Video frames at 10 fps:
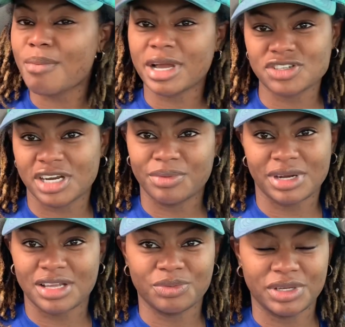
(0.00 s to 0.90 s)
my training
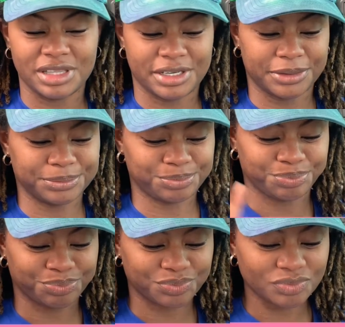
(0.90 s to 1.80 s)
went out the window.
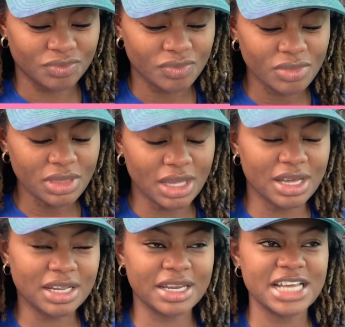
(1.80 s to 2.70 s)

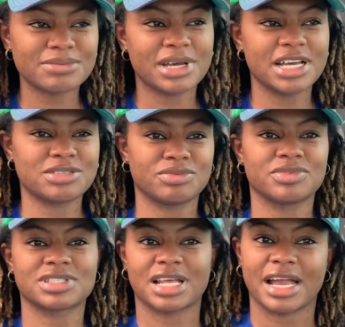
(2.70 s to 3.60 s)
Nonetheless, my husband
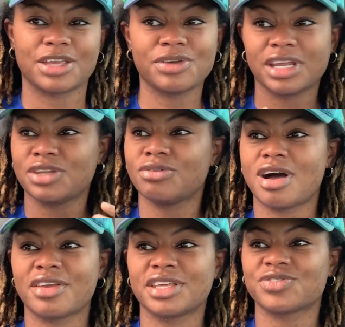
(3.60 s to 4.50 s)
was like, you didn't do
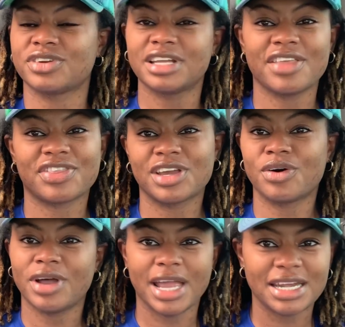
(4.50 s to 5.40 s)
all this for nothing.
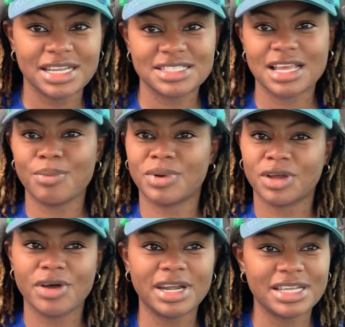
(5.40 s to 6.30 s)
Go ahead and accept
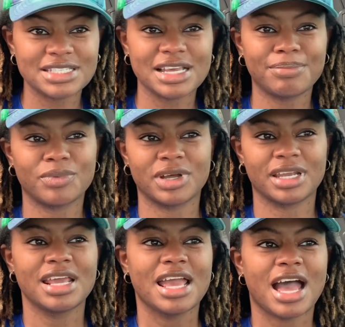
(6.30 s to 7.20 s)

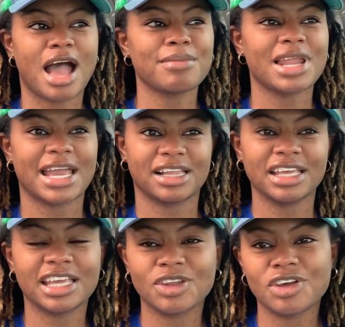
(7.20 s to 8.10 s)
one. I'm like
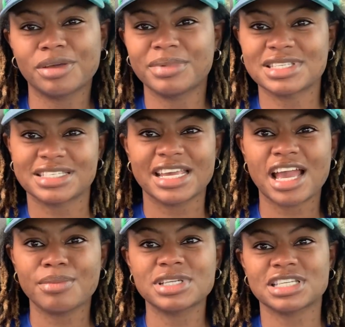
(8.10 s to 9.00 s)
clicking on them and seeing
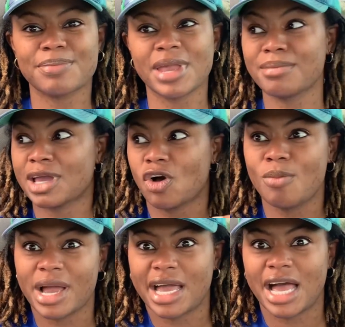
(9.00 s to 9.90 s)
how much they pay. I'm like, oh
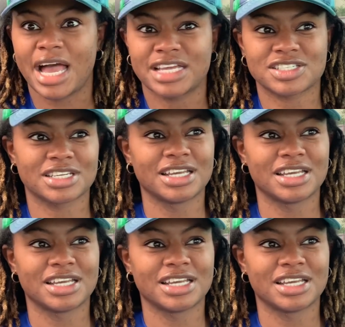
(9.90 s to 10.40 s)
my gosh,